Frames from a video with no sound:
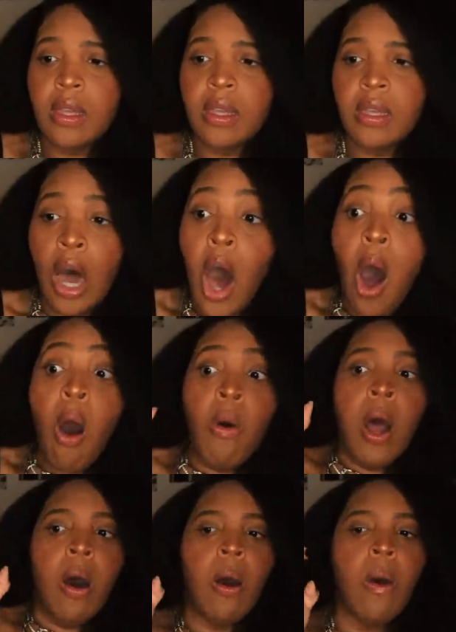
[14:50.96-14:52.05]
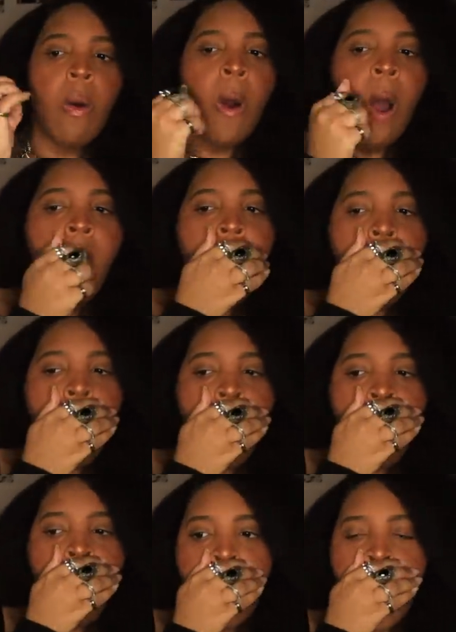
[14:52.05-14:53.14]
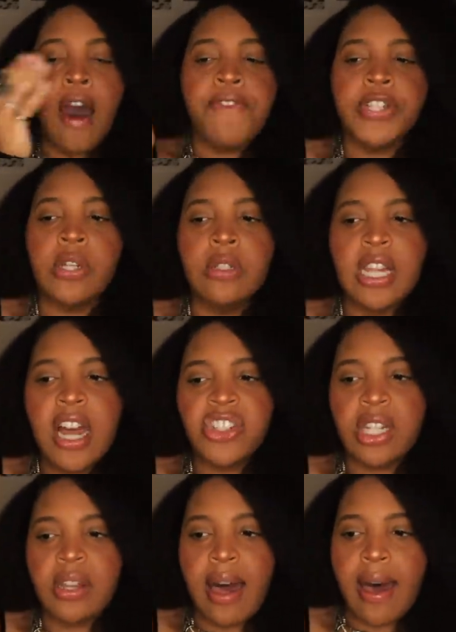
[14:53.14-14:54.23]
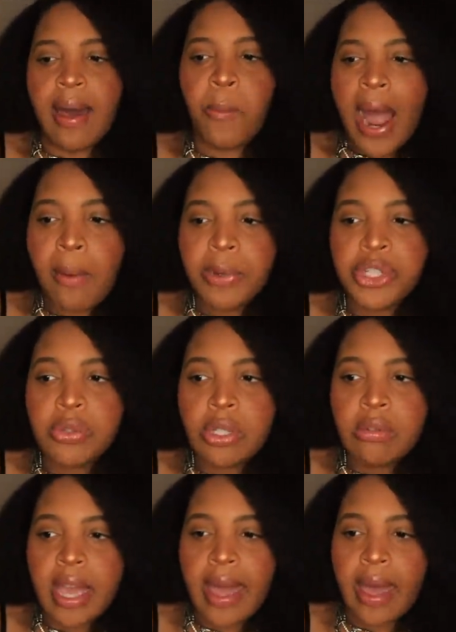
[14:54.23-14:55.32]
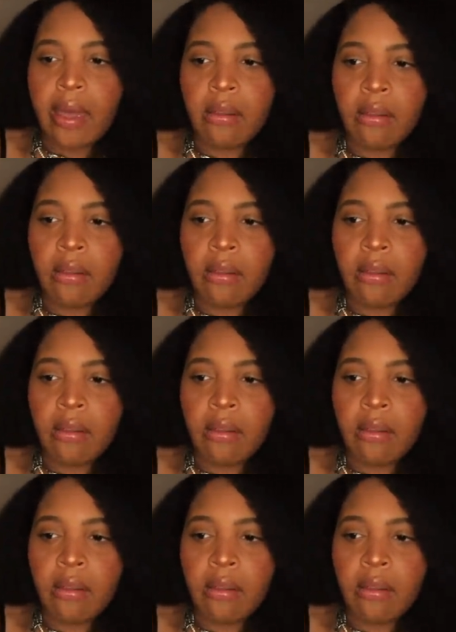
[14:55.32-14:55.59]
Oh! Oh! Officer, lunge a lot. Why would you do that?